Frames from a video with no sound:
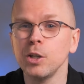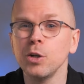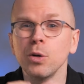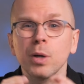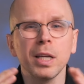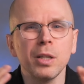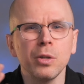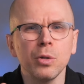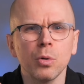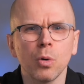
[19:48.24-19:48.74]
can
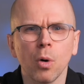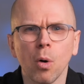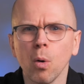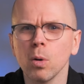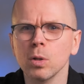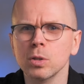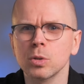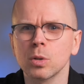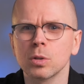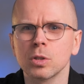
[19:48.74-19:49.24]
do all
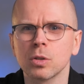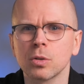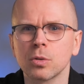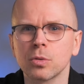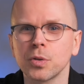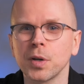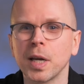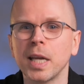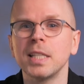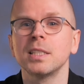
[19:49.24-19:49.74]
sorts of
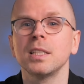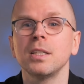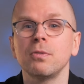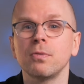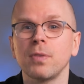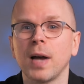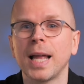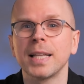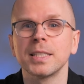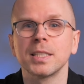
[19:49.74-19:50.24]
crazy
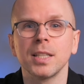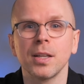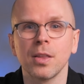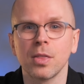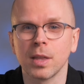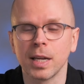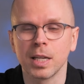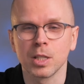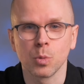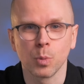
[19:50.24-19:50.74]
fancy
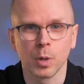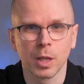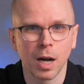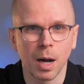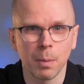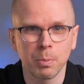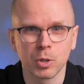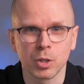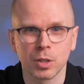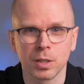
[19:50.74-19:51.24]
things with
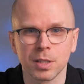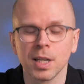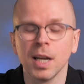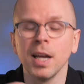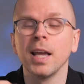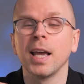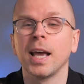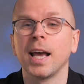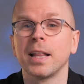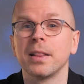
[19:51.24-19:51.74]
options,
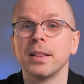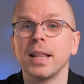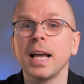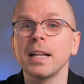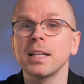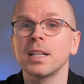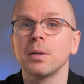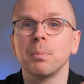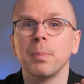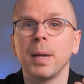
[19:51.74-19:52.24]
and that
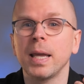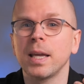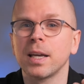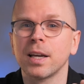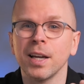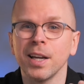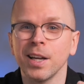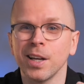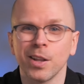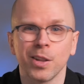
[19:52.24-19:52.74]
can make
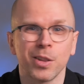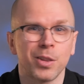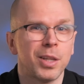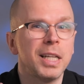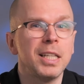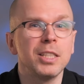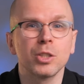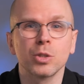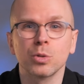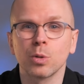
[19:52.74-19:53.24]

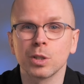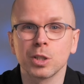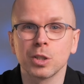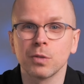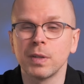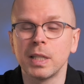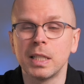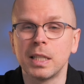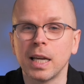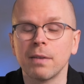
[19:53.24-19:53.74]
these sorts of
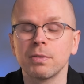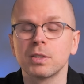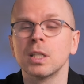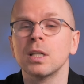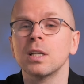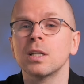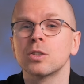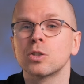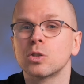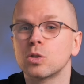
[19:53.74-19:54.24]
ETFs
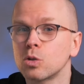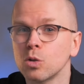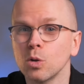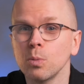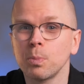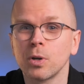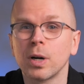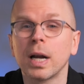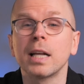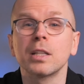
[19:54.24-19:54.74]

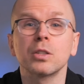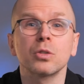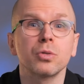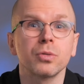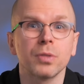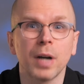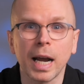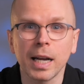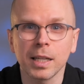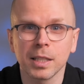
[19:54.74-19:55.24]
super
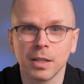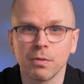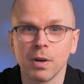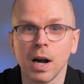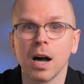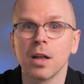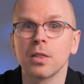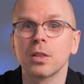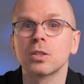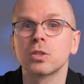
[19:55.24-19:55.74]
attractive
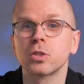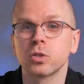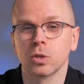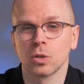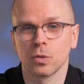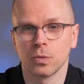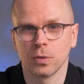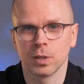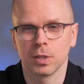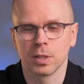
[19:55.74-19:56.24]
on the
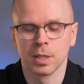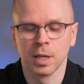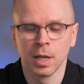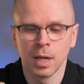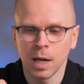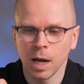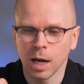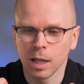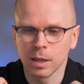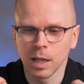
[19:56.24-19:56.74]
surface.
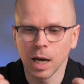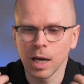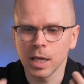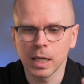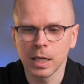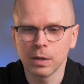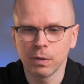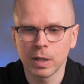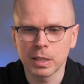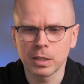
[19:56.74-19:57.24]
A lot of
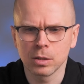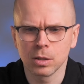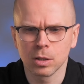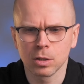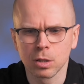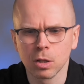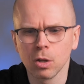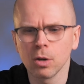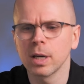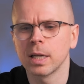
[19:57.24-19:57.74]
investors
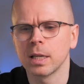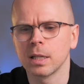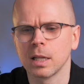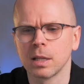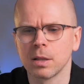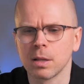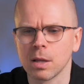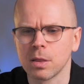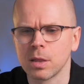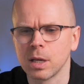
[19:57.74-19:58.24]
look at it and
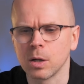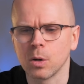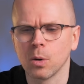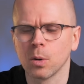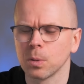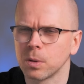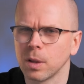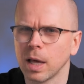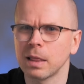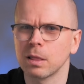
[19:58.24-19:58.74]
they think, oh,
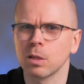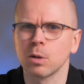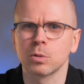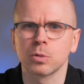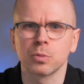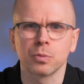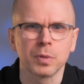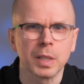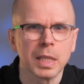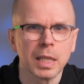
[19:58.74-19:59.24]
that looks
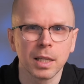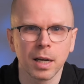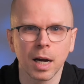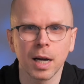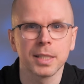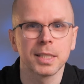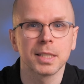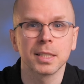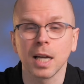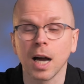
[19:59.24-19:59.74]
really
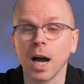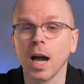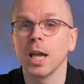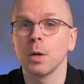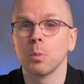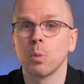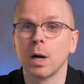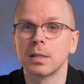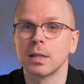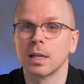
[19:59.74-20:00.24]
nice. I
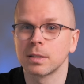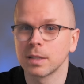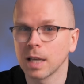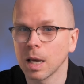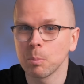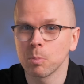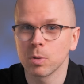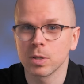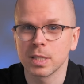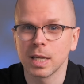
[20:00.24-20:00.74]
want a
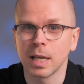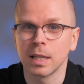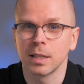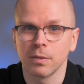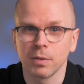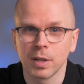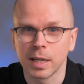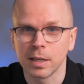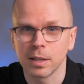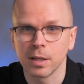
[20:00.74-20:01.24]
10%
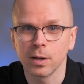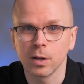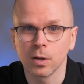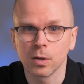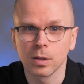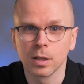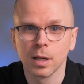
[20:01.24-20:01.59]
dividend yield.